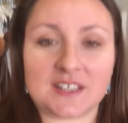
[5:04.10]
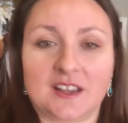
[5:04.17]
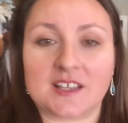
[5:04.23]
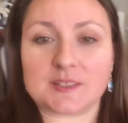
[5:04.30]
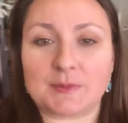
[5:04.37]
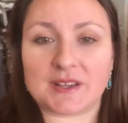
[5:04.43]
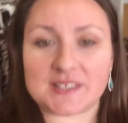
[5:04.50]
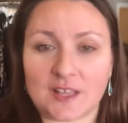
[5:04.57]

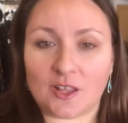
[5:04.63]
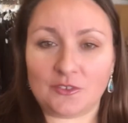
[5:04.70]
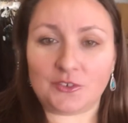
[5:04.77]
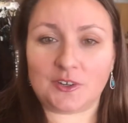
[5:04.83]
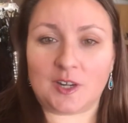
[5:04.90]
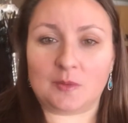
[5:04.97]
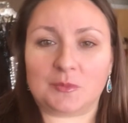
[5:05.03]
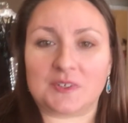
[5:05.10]
us. My
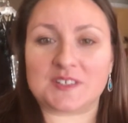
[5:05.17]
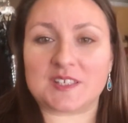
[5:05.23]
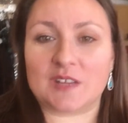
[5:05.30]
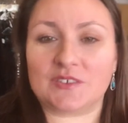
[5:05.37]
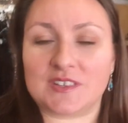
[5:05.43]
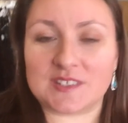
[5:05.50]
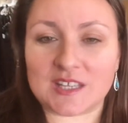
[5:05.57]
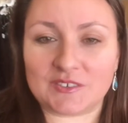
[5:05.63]
telephone number is
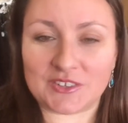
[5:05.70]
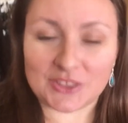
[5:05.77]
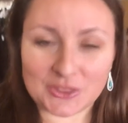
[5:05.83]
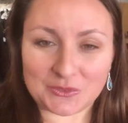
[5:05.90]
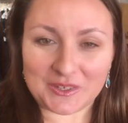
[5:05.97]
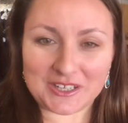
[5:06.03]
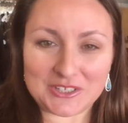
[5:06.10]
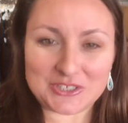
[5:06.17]

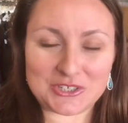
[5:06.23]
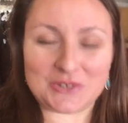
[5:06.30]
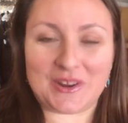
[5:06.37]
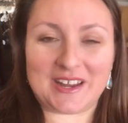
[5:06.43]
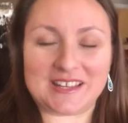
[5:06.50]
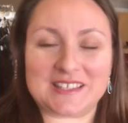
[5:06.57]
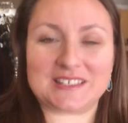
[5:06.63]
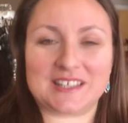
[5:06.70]

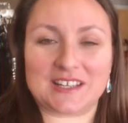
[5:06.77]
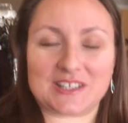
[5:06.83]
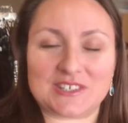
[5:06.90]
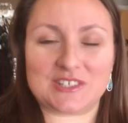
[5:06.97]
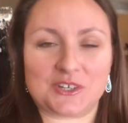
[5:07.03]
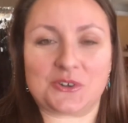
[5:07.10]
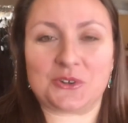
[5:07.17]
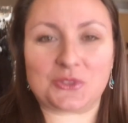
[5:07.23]

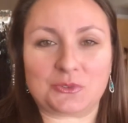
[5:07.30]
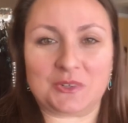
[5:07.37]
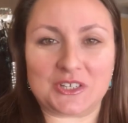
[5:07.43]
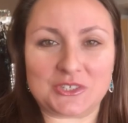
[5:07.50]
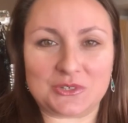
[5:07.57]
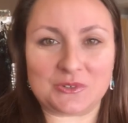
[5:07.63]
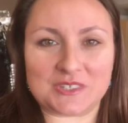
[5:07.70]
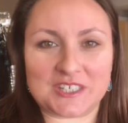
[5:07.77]

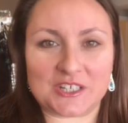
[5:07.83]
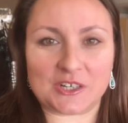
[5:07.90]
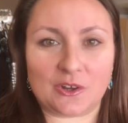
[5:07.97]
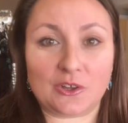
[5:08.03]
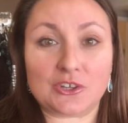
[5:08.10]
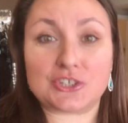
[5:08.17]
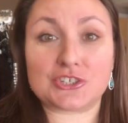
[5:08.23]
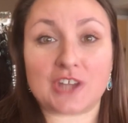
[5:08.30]

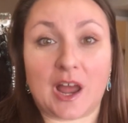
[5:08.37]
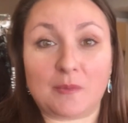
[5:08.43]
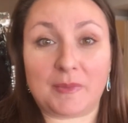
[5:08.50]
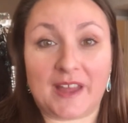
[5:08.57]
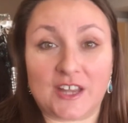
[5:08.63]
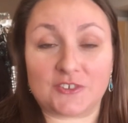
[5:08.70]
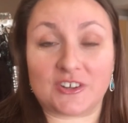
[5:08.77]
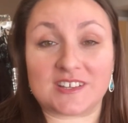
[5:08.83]
773-286-0320. Shop
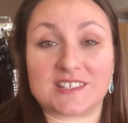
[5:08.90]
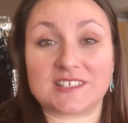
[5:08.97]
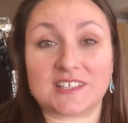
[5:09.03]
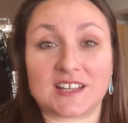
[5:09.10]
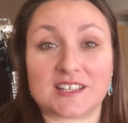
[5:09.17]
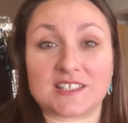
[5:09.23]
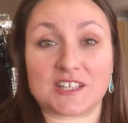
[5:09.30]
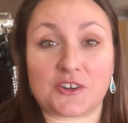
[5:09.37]
address
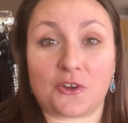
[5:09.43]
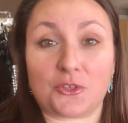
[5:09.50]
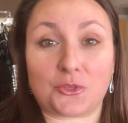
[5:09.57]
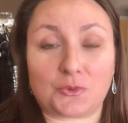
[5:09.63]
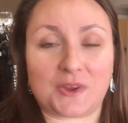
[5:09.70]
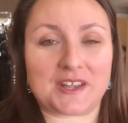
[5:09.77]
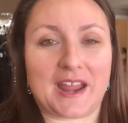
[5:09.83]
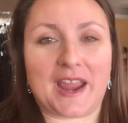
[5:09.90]

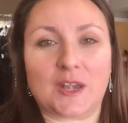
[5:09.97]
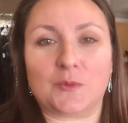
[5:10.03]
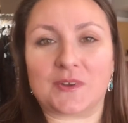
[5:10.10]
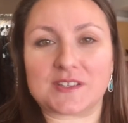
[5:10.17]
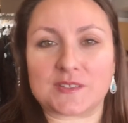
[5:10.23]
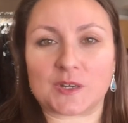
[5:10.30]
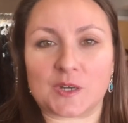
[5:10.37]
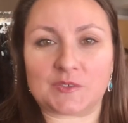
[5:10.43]
6039
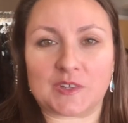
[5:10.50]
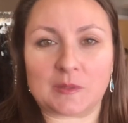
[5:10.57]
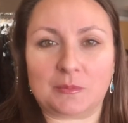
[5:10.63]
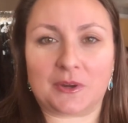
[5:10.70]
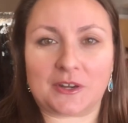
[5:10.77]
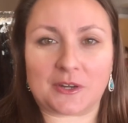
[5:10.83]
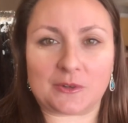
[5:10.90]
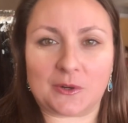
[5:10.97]
West Irving
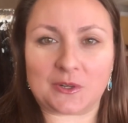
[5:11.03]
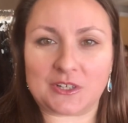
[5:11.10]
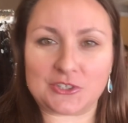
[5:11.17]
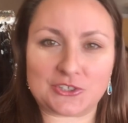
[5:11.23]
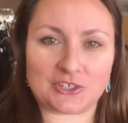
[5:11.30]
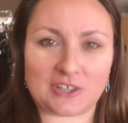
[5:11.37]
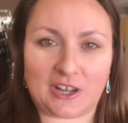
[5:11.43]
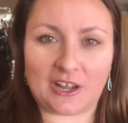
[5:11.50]
Park Road in
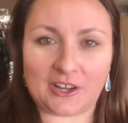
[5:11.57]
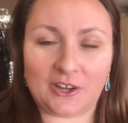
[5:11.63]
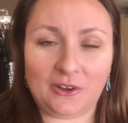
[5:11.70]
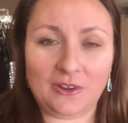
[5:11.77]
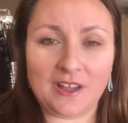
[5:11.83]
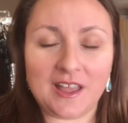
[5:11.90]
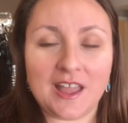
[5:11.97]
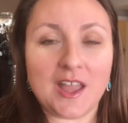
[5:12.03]
Chicago.
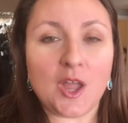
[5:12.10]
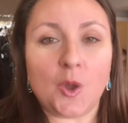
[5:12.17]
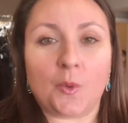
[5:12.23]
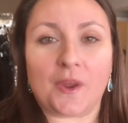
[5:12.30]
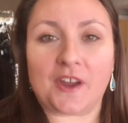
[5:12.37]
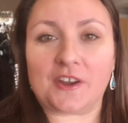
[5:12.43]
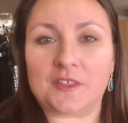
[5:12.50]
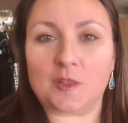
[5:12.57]

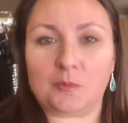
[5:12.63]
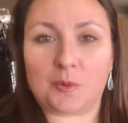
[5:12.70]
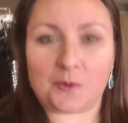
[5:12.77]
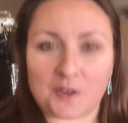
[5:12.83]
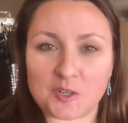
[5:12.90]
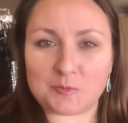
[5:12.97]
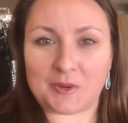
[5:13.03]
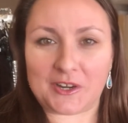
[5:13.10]
We are in the
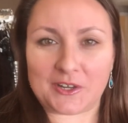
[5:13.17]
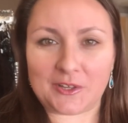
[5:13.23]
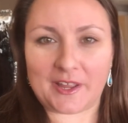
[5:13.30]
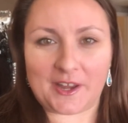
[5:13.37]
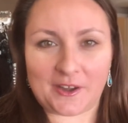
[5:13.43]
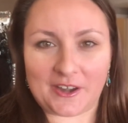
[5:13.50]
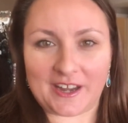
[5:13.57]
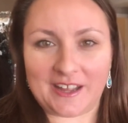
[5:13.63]
Portage Park
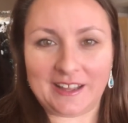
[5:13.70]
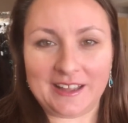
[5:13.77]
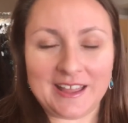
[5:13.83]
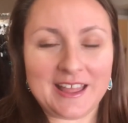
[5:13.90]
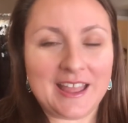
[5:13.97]
area